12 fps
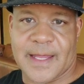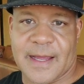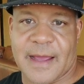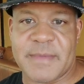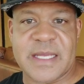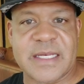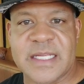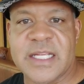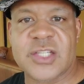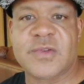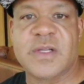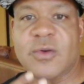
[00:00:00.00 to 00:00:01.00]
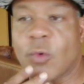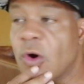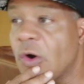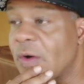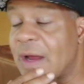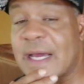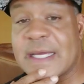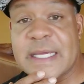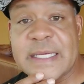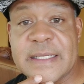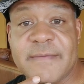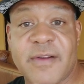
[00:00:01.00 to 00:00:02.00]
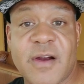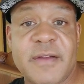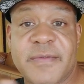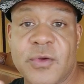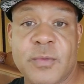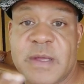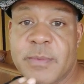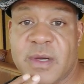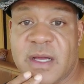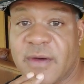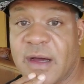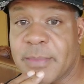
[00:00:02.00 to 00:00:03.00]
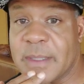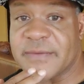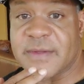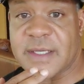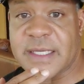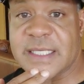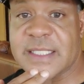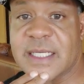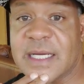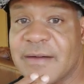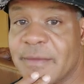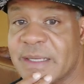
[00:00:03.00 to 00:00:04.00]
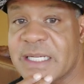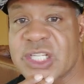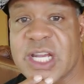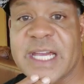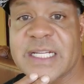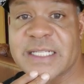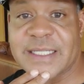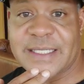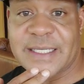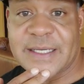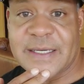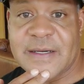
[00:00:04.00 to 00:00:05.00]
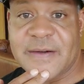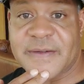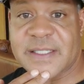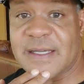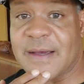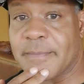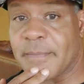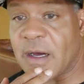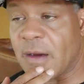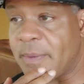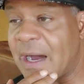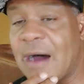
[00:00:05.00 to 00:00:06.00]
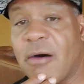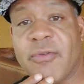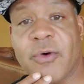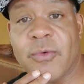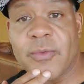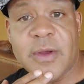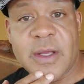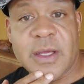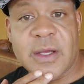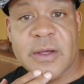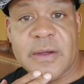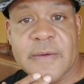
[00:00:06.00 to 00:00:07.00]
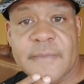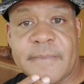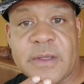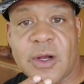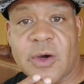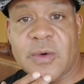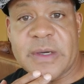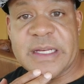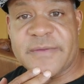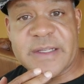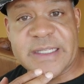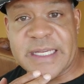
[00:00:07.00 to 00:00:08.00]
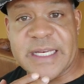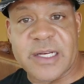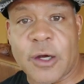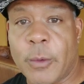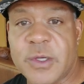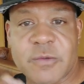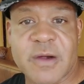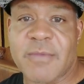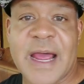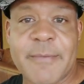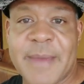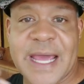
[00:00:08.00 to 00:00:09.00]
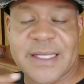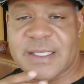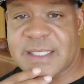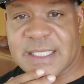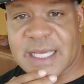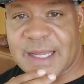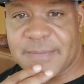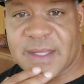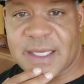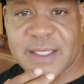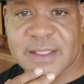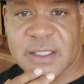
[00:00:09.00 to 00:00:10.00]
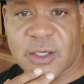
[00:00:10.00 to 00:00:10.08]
I mean, in the history of the world, very few people have uplifted against the government and changed it for something powerful, you know. And if it did, it always went right back to the same thing.